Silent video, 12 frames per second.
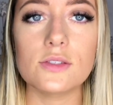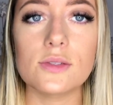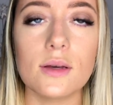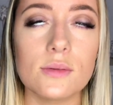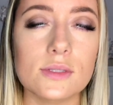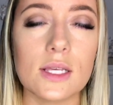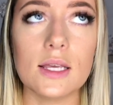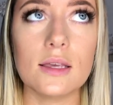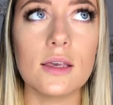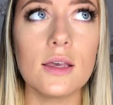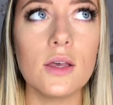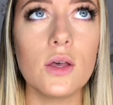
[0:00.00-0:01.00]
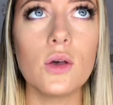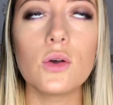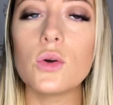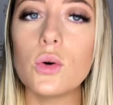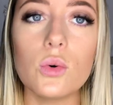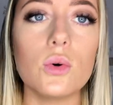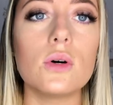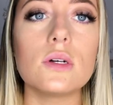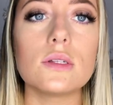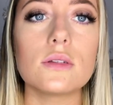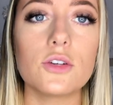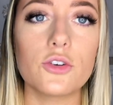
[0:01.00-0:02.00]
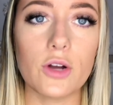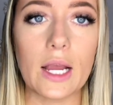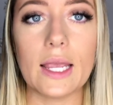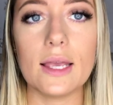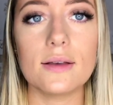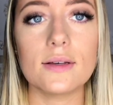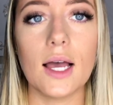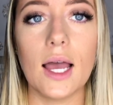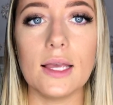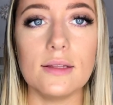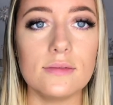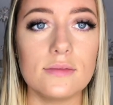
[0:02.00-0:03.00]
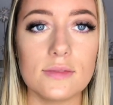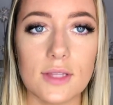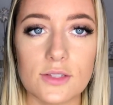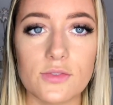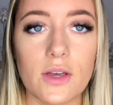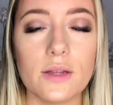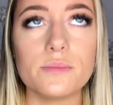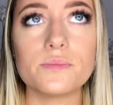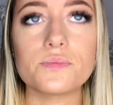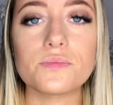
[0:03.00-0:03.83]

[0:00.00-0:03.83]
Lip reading: So I was like, cool, great, that's fine.